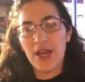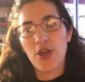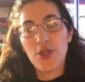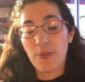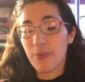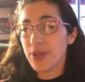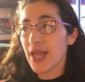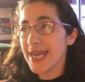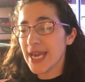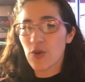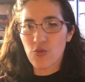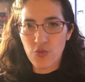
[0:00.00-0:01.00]
They
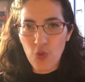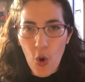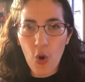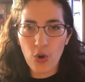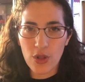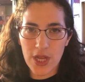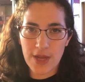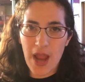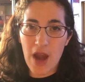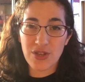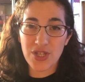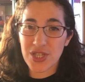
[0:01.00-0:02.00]
play a role in
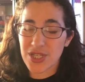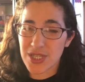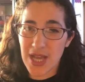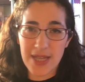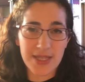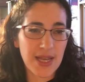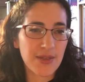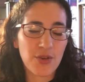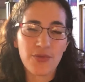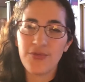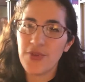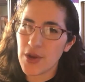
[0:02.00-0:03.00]
our success and they're
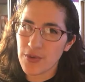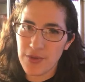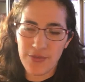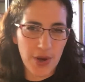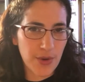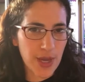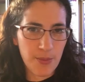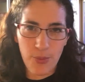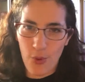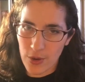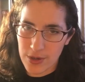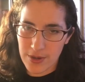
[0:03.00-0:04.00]
very, very
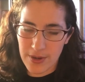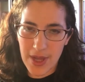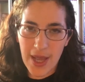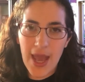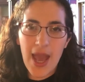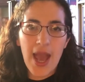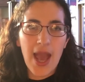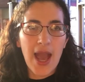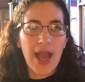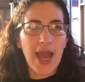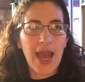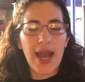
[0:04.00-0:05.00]
important.
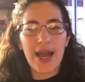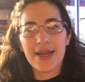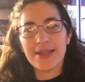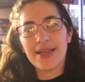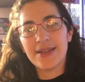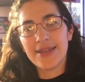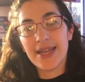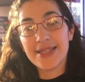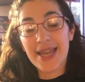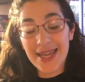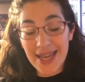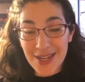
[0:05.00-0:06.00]
And they
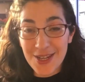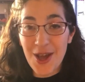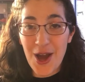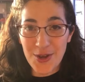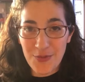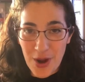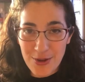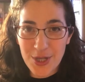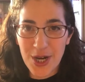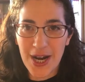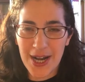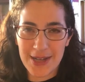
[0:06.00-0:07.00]
take a lot of our
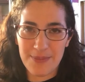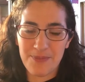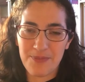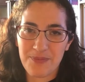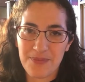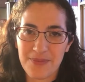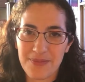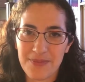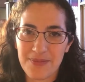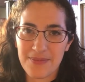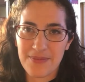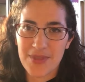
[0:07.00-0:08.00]
time,
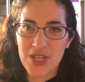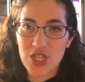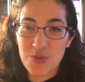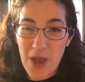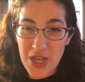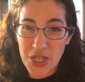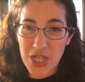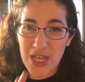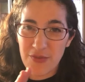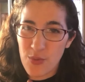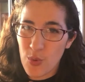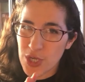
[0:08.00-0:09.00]
especially
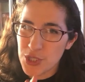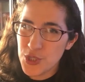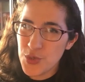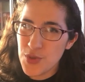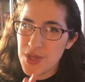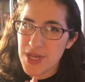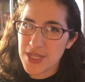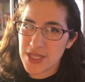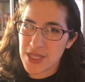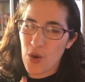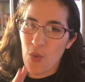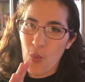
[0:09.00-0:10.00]
if we want to do
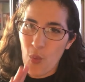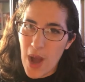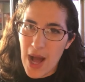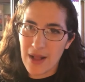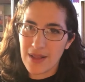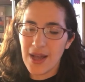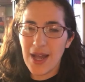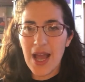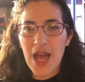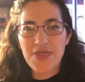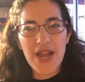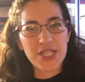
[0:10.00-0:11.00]
this well.
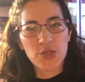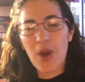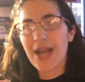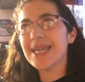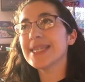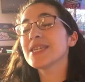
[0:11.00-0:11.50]
That's why it